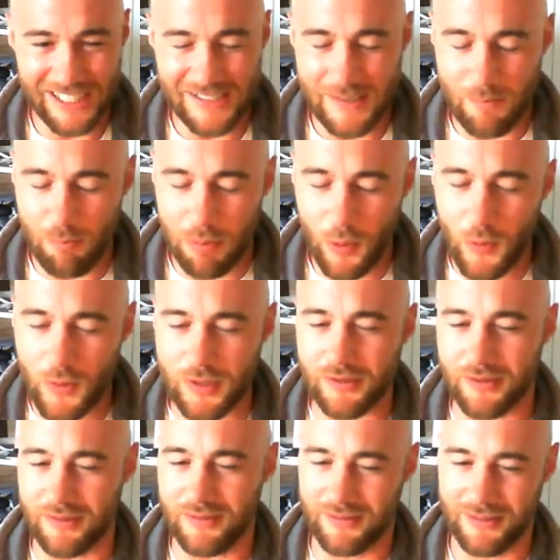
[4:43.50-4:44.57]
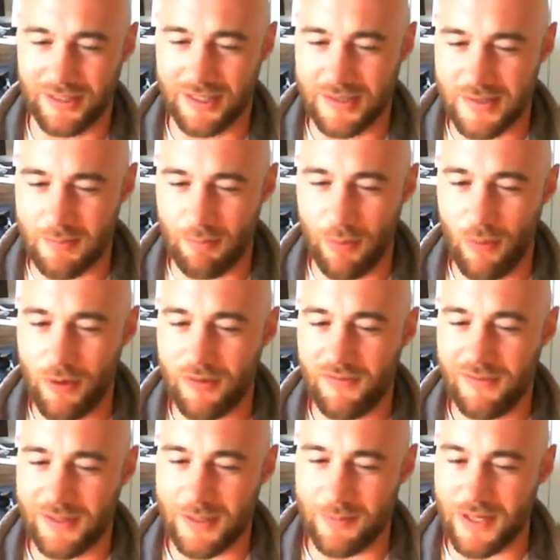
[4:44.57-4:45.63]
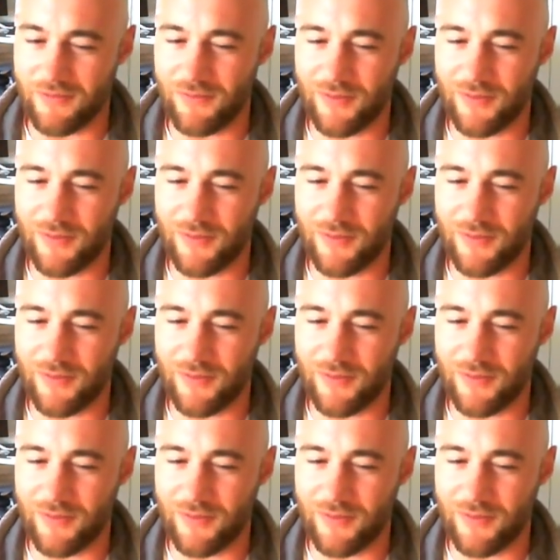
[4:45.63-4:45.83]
It's important. It's important to be